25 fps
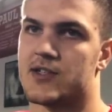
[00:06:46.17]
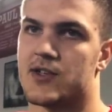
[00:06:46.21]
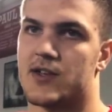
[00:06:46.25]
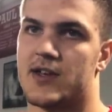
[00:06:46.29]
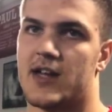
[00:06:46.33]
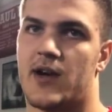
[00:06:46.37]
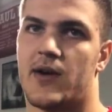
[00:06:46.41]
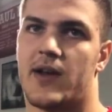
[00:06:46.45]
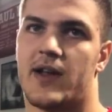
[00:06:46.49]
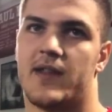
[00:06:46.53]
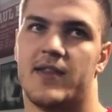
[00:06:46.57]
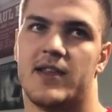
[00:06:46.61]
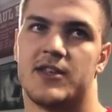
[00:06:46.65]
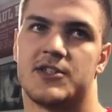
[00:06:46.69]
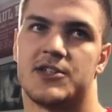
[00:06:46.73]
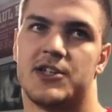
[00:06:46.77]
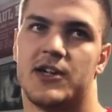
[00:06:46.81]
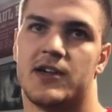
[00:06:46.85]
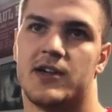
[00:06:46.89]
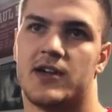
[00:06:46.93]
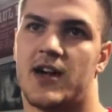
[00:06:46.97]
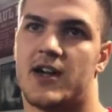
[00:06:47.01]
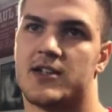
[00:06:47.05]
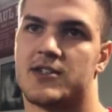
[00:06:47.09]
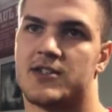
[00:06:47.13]
So now this
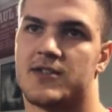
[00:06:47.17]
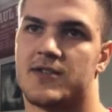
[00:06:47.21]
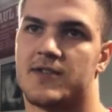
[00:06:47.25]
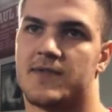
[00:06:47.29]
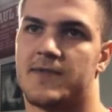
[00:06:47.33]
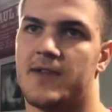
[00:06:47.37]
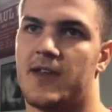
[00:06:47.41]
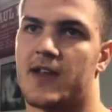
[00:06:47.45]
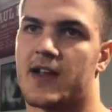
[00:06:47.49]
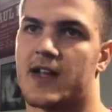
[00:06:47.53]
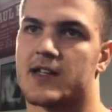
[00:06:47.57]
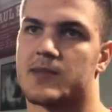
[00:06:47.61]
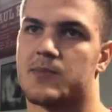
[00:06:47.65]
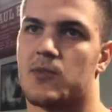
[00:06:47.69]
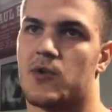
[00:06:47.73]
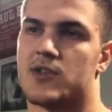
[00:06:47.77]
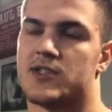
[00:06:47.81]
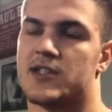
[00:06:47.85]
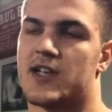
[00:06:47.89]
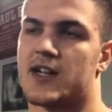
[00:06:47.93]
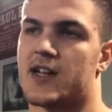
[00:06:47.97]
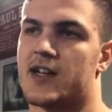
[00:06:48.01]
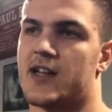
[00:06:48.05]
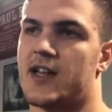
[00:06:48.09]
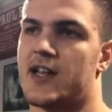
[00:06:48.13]
year, I just feel like it's more
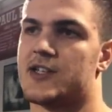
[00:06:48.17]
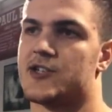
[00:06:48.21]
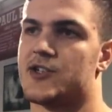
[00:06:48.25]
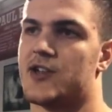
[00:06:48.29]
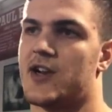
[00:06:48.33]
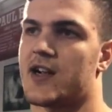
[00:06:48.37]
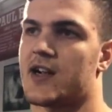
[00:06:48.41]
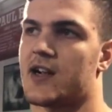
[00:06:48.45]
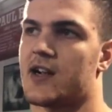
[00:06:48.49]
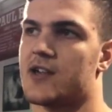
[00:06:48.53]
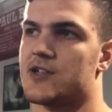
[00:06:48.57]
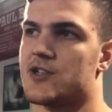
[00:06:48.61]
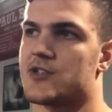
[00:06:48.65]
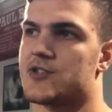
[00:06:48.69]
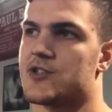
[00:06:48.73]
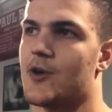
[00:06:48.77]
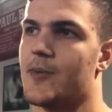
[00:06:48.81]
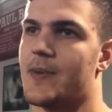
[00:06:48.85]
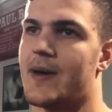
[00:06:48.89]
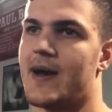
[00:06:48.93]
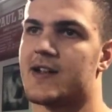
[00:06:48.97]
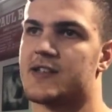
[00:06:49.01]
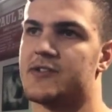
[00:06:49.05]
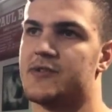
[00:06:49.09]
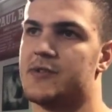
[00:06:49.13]
second nature and I can just go
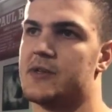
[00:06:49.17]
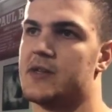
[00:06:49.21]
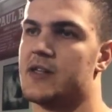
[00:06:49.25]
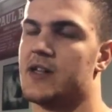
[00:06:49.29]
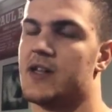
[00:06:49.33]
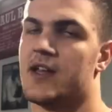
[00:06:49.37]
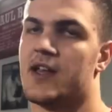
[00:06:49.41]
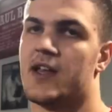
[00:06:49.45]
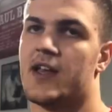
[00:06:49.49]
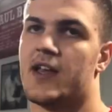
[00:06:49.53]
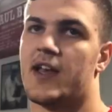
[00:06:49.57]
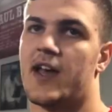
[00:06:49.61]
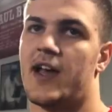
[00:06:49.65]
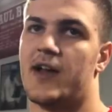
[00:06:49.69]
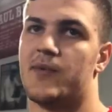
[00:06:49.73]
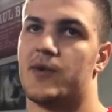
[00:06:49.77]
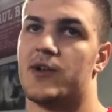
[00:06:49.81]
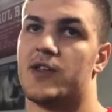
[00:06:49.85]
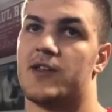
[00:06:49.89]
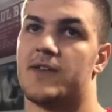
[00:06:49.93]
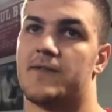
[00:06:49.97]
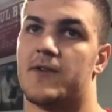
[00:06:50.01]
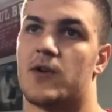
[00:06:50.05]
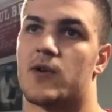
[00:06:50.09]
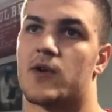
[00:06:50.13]
back to it and
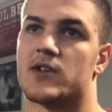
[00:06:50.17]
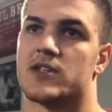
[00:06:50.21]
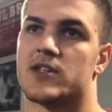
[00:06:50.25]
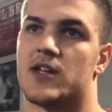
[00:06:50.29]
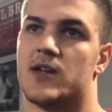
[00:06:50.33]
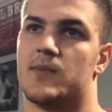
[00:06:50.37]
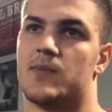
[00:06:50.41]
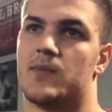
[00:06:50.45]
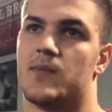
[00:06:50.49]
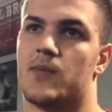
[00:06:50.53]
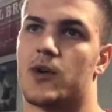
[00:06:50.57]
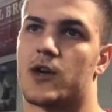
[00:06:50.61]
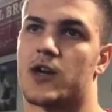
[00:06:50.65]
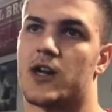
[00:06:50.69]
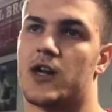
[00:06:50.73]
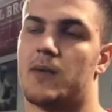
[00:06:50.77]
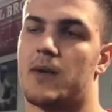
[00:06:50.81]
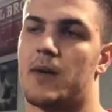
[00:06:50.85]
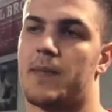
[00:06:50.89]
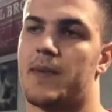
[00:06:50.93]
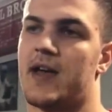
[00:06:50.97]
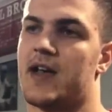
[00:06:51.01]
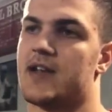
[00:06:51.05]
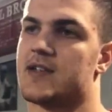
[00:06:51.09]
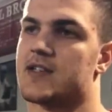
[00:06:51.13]
really focus on working on
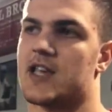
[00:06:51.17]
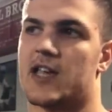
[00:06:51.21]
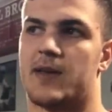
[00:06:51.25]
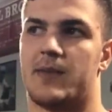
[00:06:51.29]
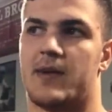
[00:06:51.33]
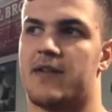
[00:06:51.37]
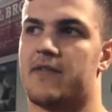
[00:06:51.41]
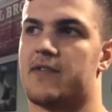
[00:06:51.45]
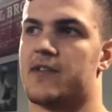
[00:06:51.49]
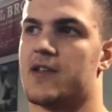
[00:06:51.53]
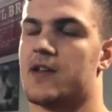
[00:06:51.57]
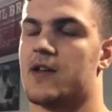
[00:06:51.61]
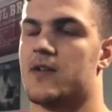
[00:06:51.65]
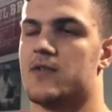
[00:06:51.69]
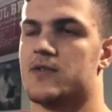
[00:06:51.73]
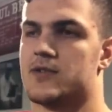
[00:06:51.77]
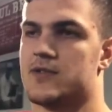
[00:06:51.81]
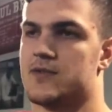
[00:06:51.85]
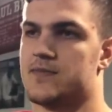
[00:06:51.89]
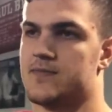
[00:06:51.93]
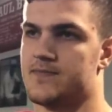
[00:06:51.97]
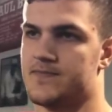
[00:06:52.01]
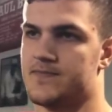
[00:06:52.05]
my pass game and everything else.